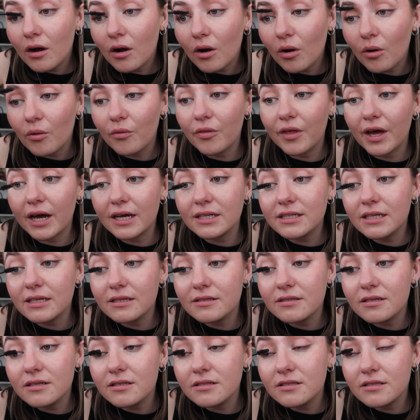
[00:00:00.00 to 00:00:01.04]
Oh, that
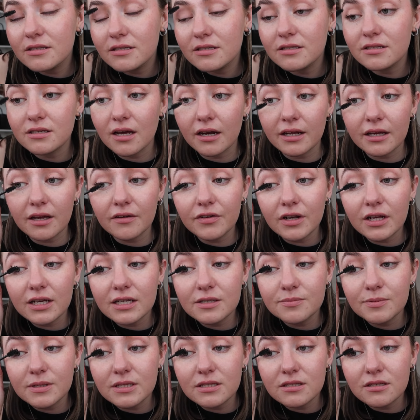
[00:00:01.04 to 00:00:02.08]
is stunning. I feel like
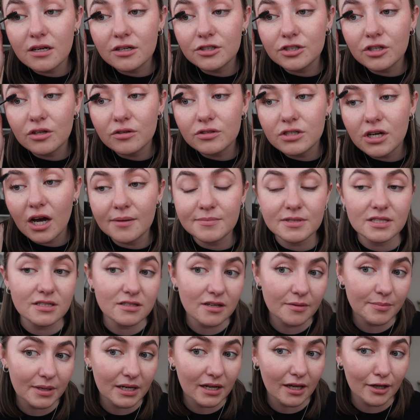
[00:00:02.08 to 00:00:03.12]
it's been such a long time
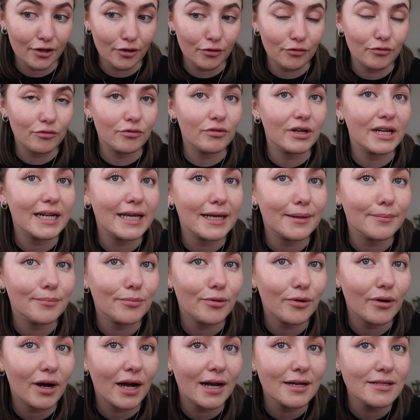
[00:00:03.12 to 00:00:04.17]
since I've been like really
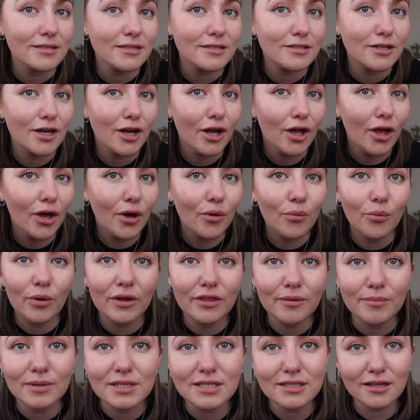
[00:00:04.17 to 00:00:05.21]
impressed
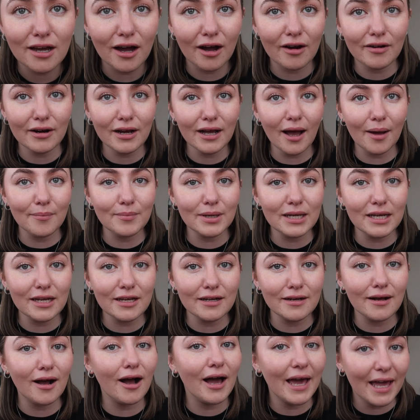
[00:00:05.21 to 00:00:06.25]
with a mascara. I
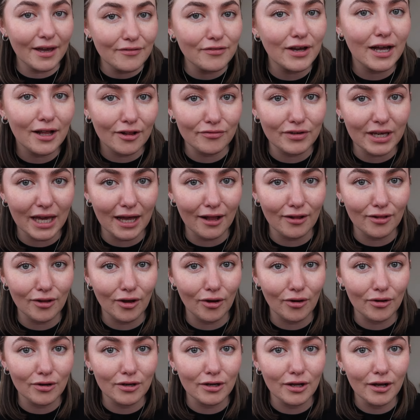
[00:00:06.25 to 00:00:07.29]
mean, I have LVL
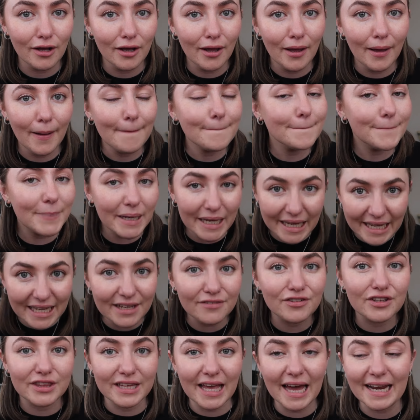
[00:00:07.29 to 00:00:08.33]
on, but
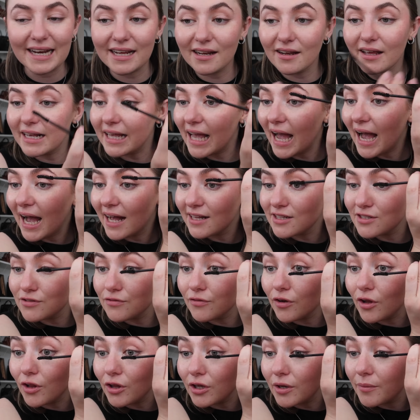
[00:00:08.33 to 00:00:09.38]
even then it like adds
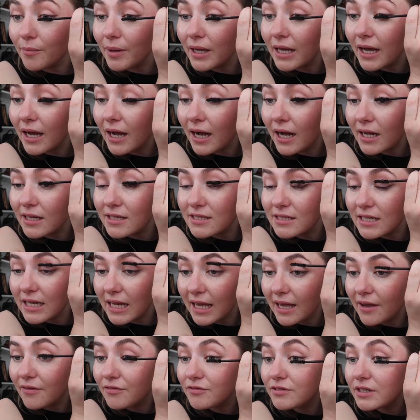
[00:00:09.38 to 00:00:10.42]
volume, it adds
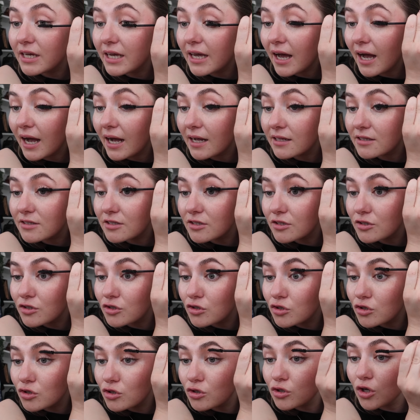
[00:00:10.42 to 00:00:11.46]
lift, it adds
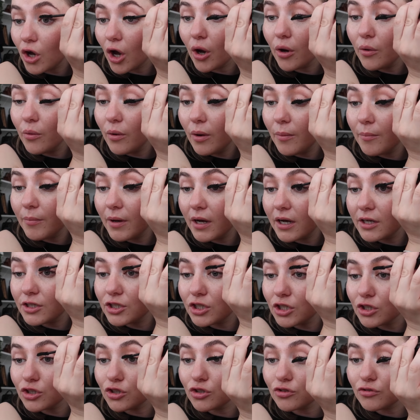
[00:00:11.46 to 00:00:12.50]
so
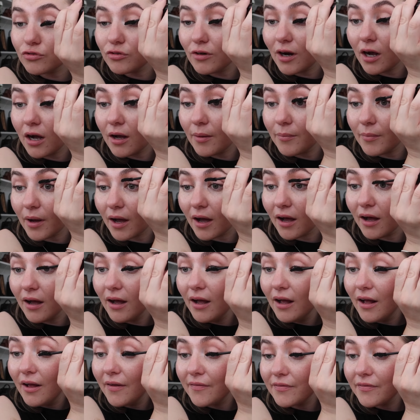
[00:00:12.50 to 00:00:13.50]
much drama.